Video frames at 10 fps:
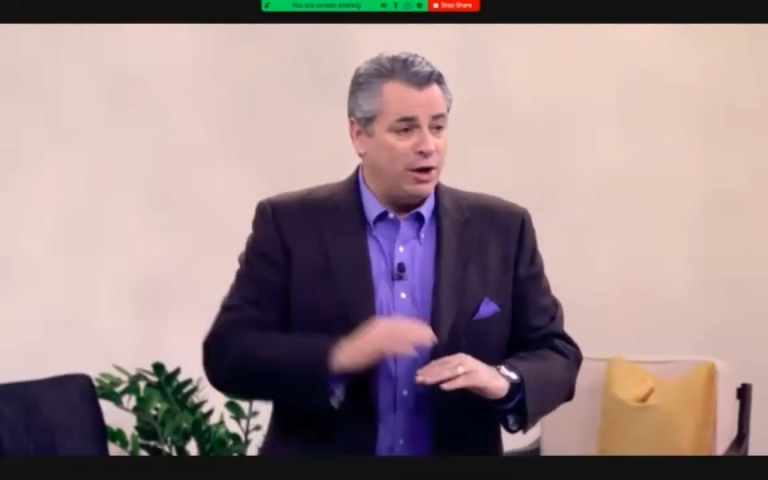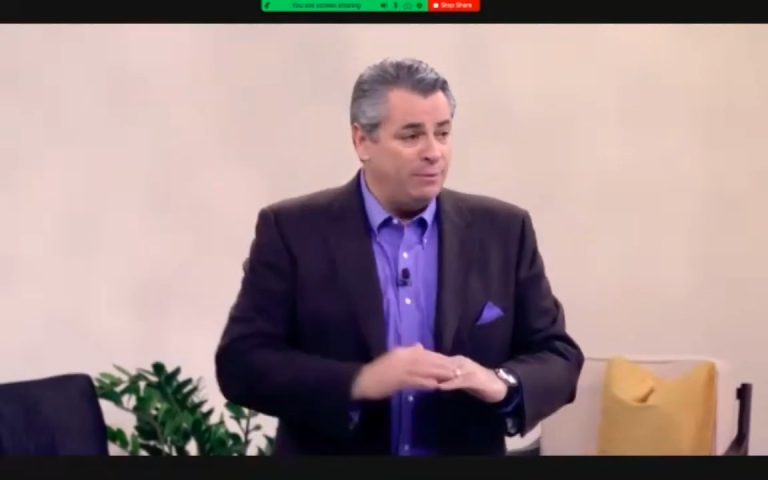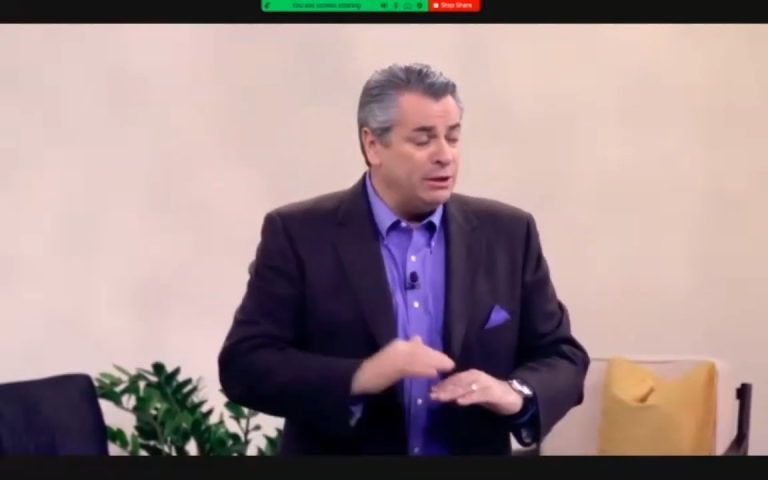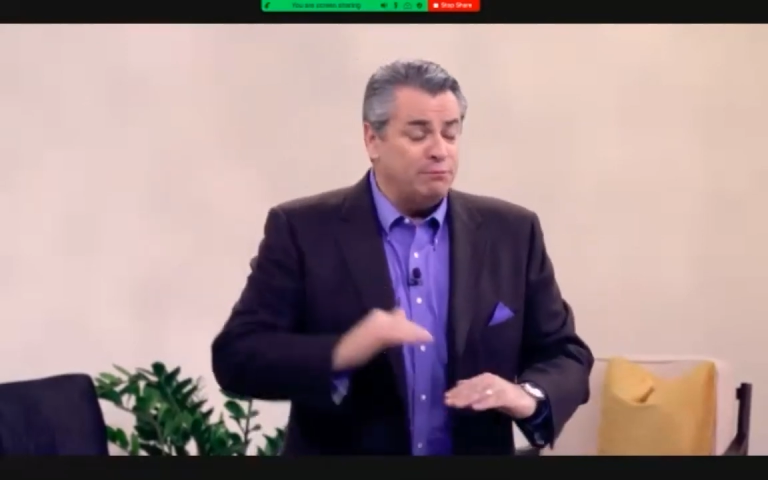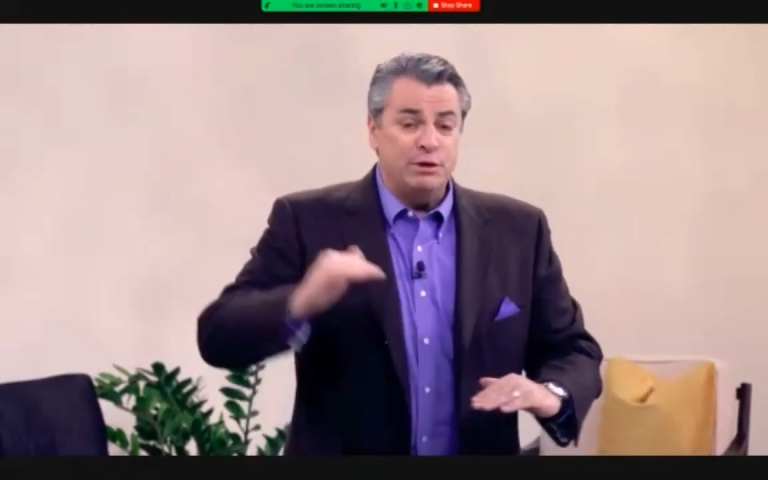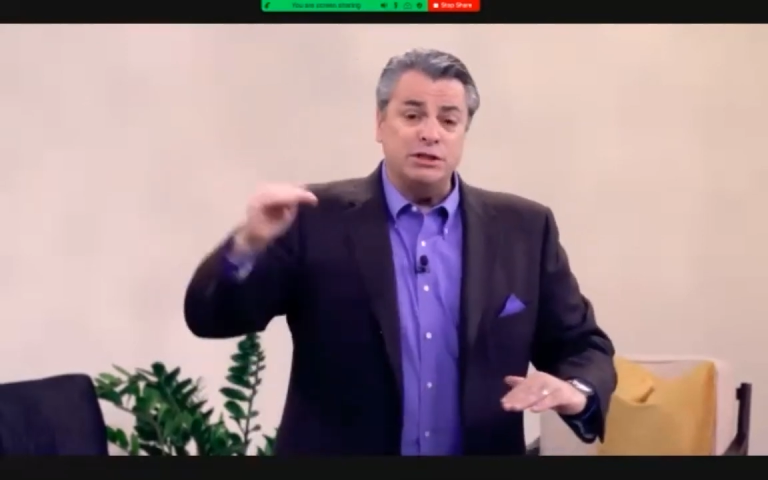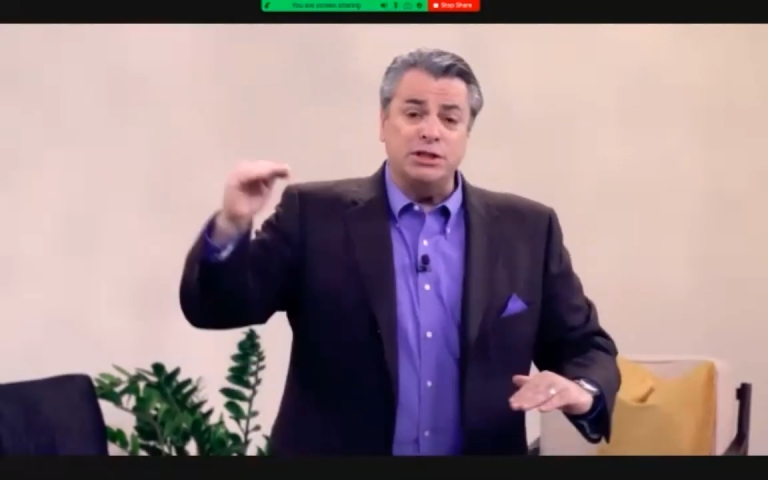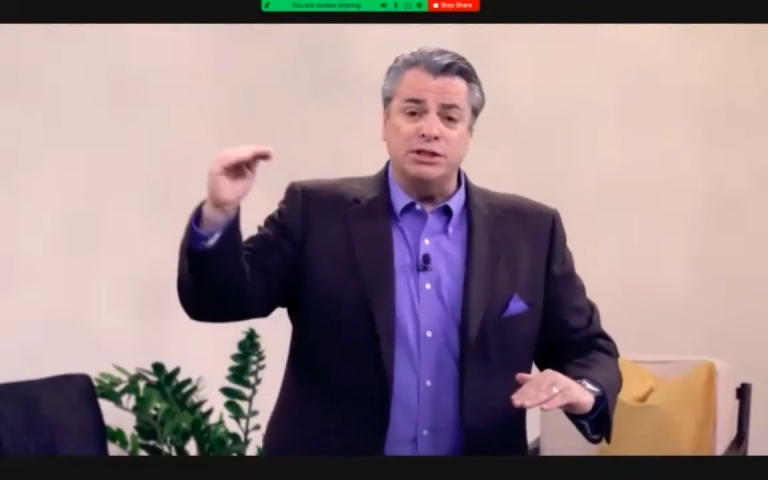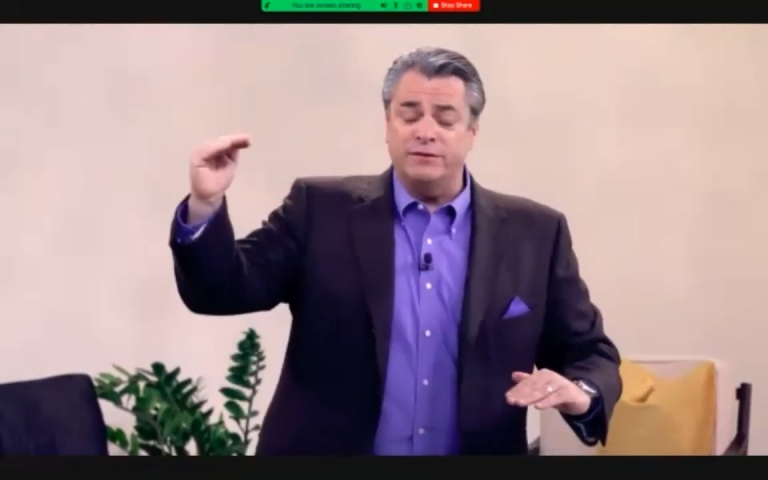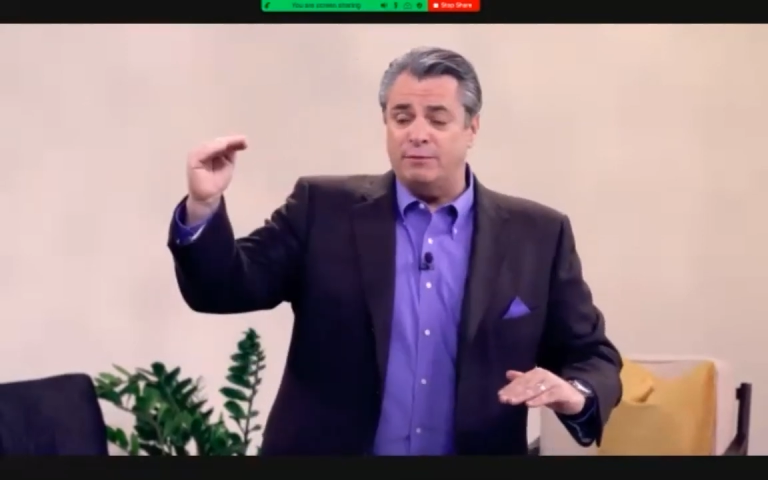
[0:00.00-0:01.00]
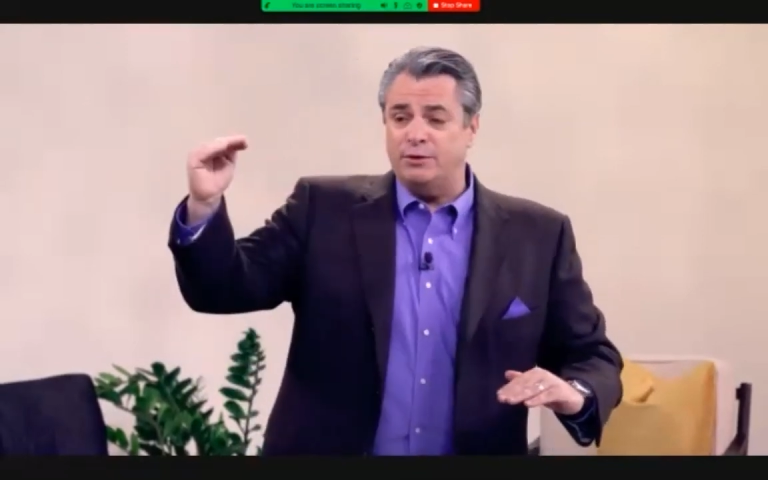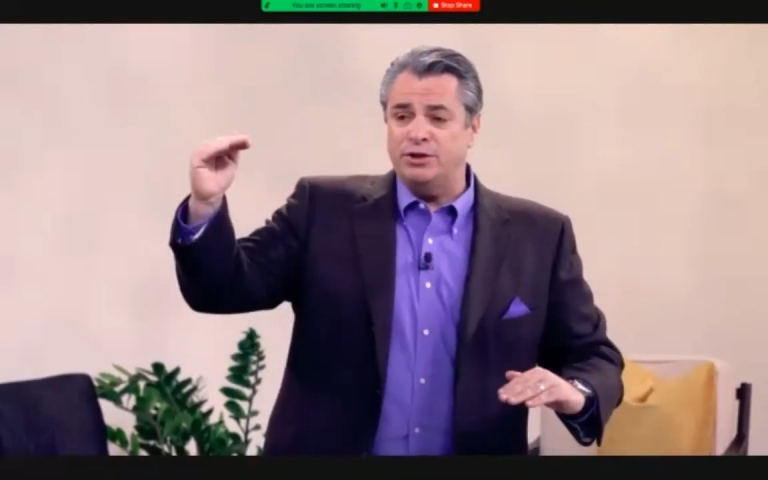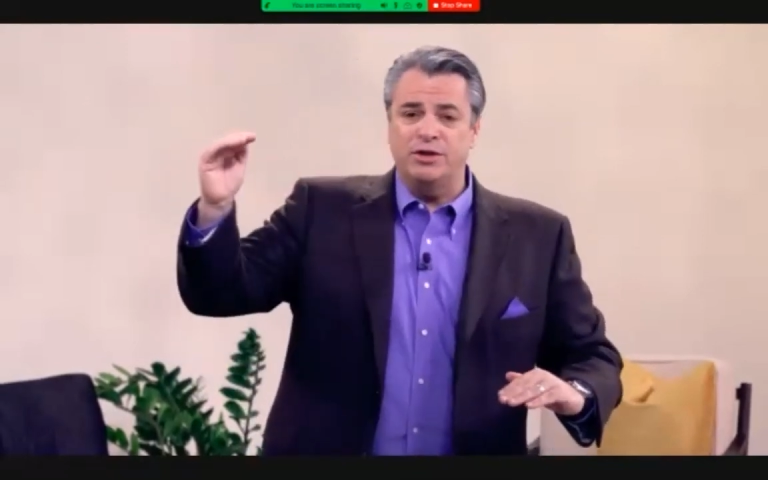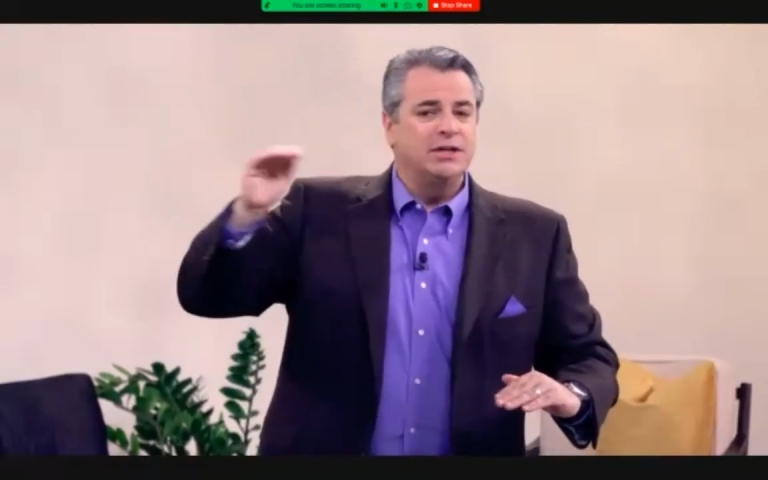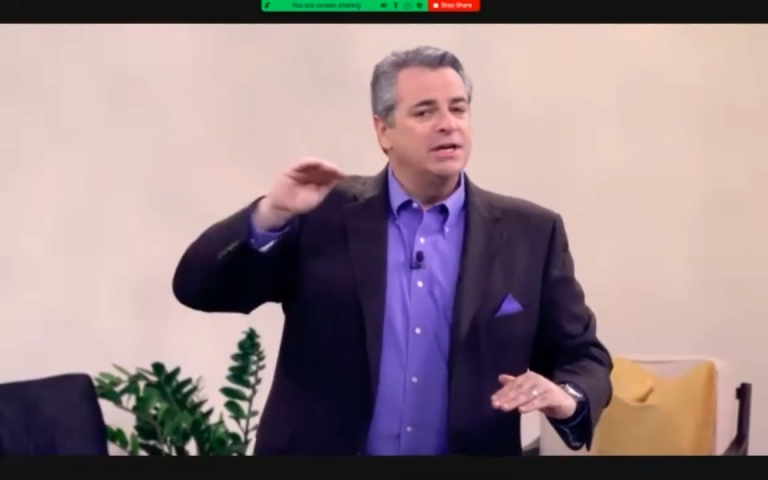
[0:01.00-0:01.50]
I'm in the business of
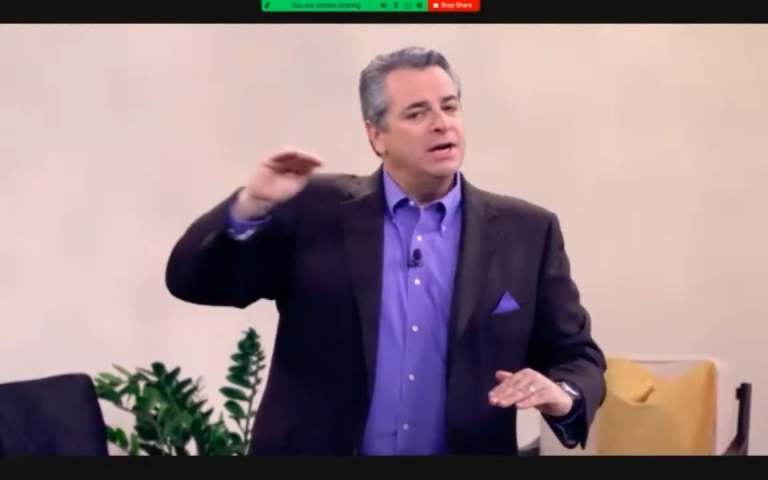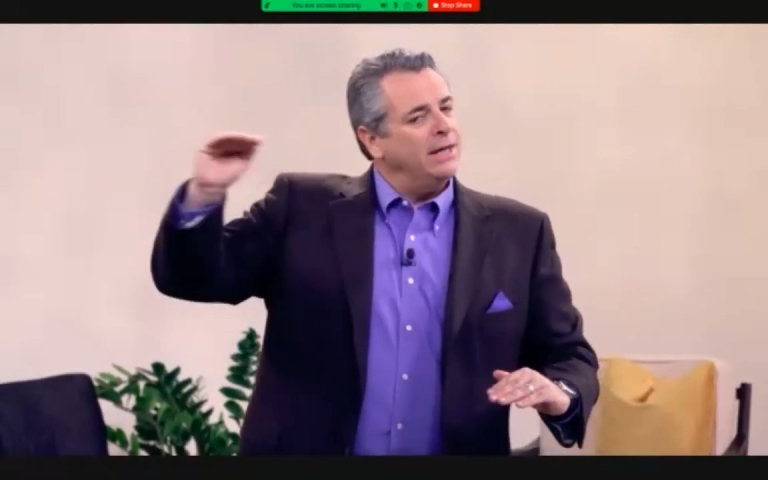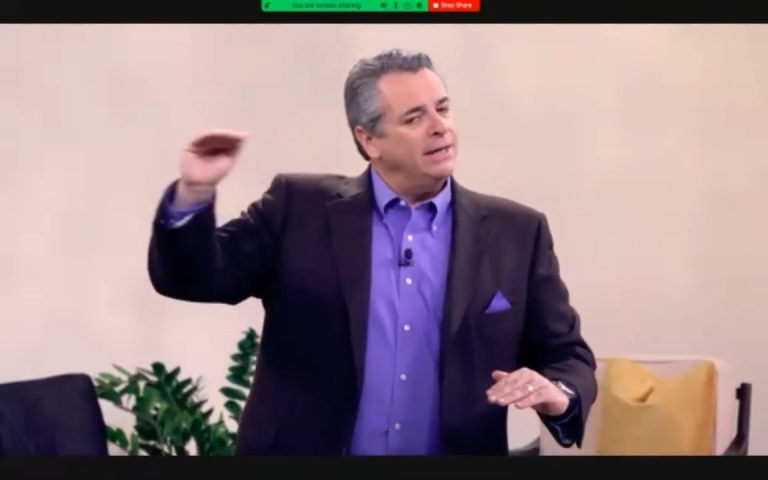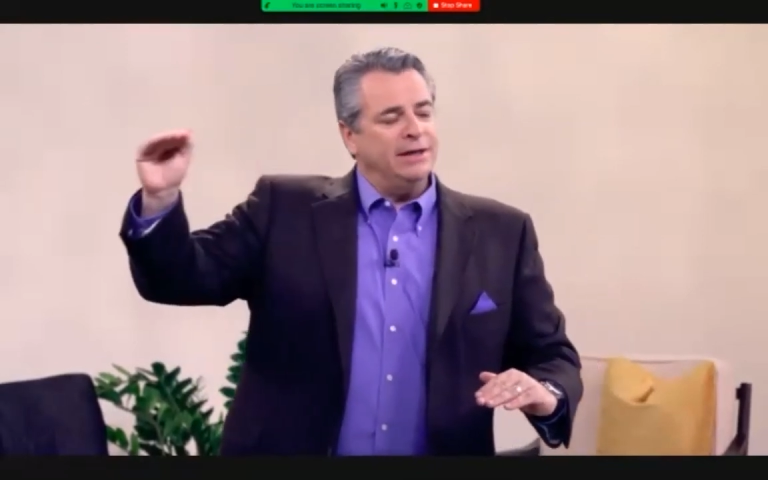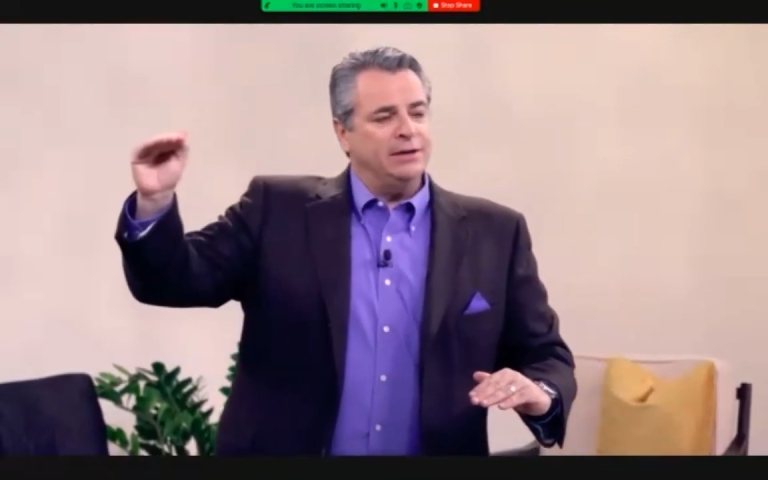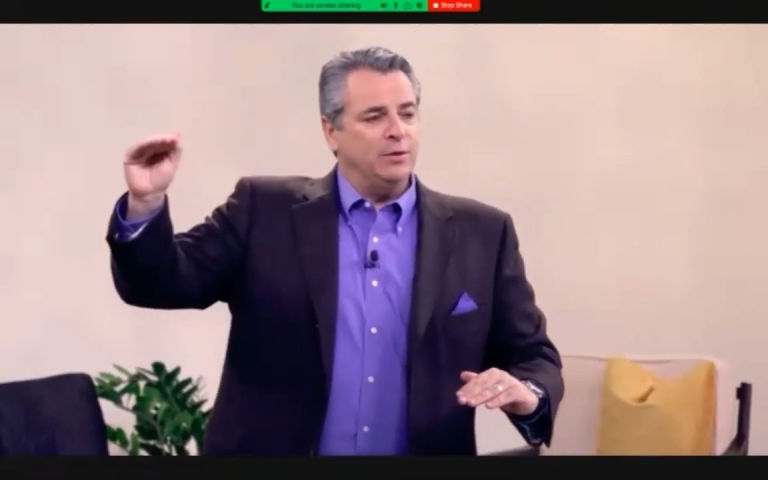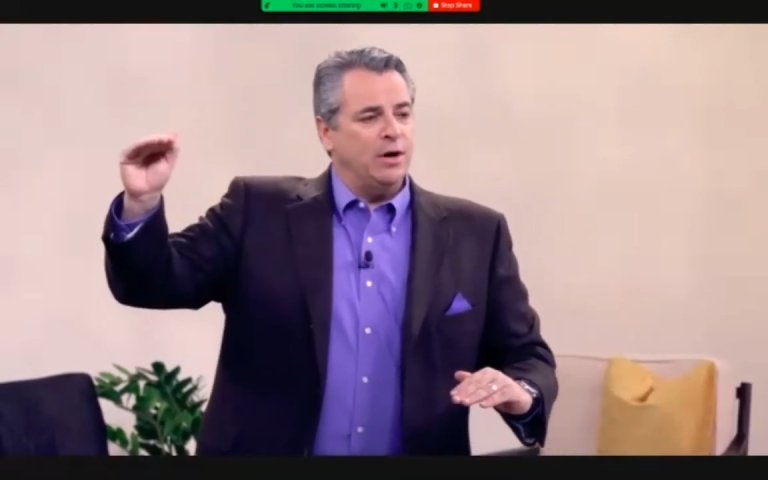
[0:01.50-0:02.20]
opportunity. I can get to